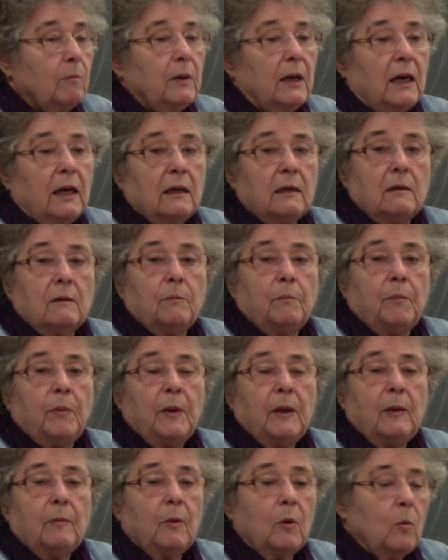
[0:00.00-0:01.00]
But
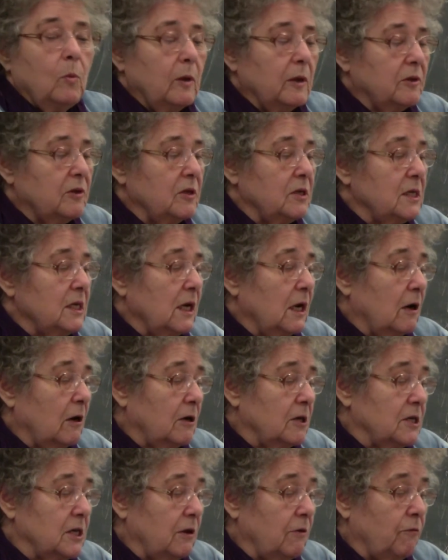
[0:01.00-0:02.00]
people with the
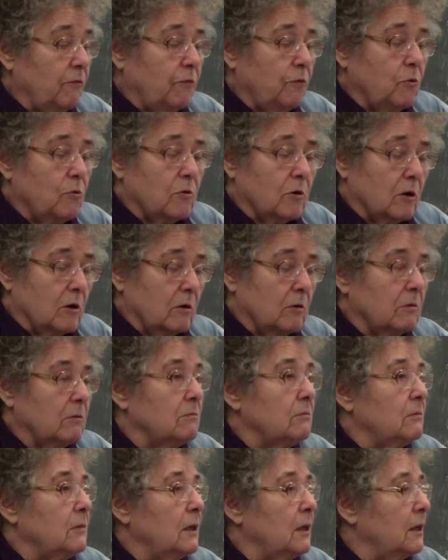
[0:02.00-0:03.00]

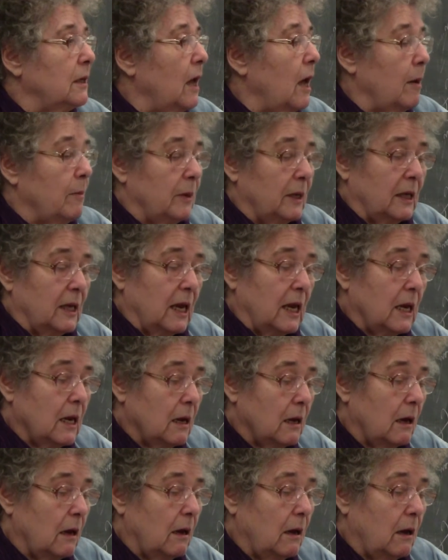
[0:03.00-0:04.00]
DRD4
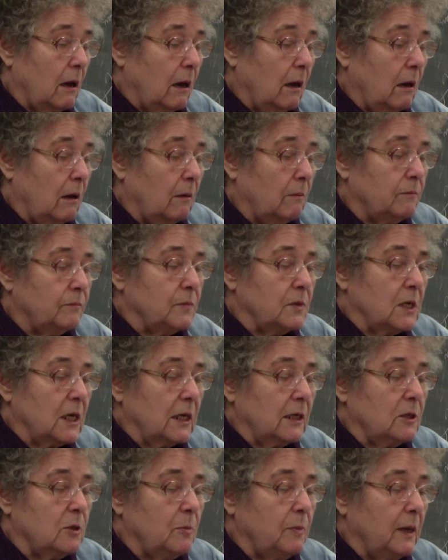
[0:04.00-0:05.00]
anomaly
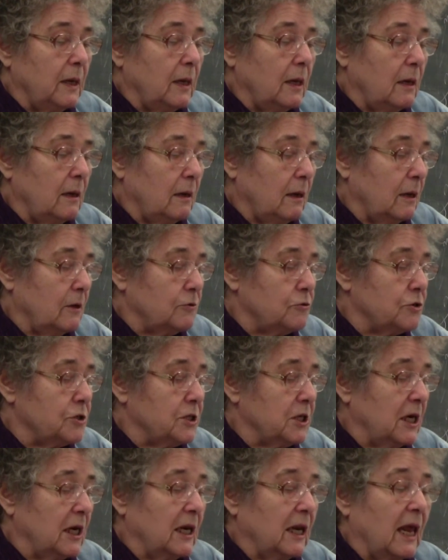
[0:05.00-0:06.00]
tend to be
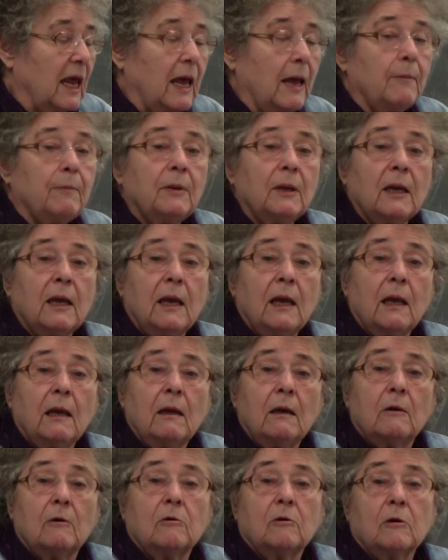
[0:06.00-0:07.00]
interested in
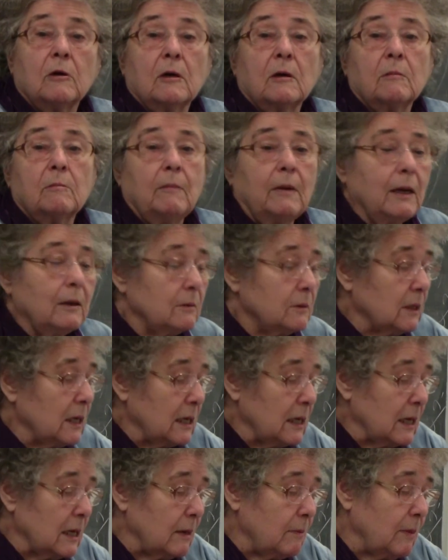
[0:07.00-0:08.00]
gambling or
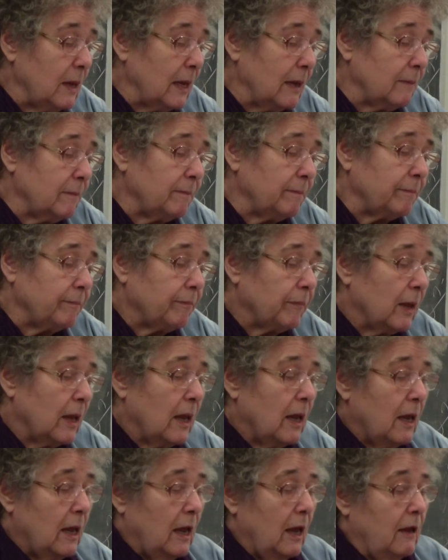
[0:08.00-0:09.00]
mountain climbing,
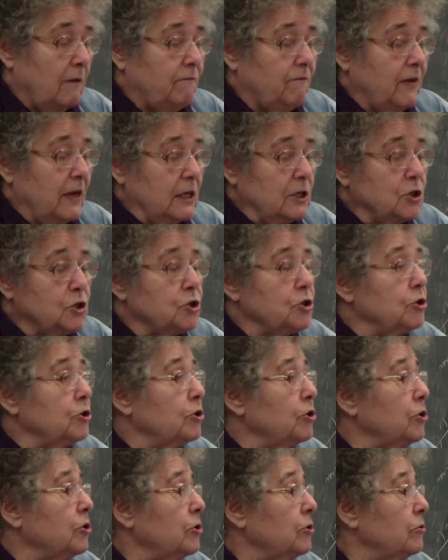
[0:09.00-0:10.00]

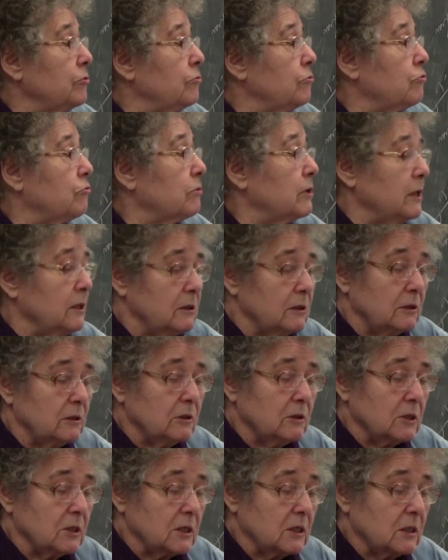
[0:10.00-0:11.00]
adventure,
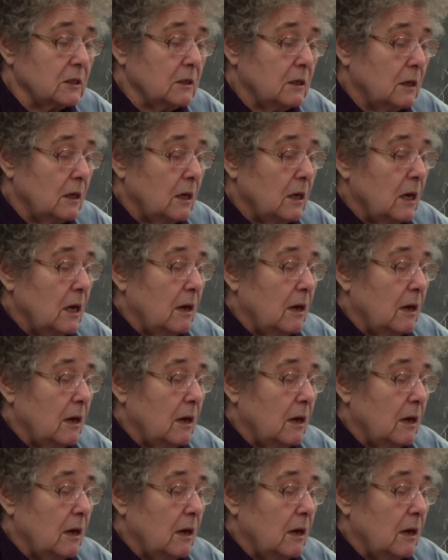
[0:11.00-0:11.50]
thrills,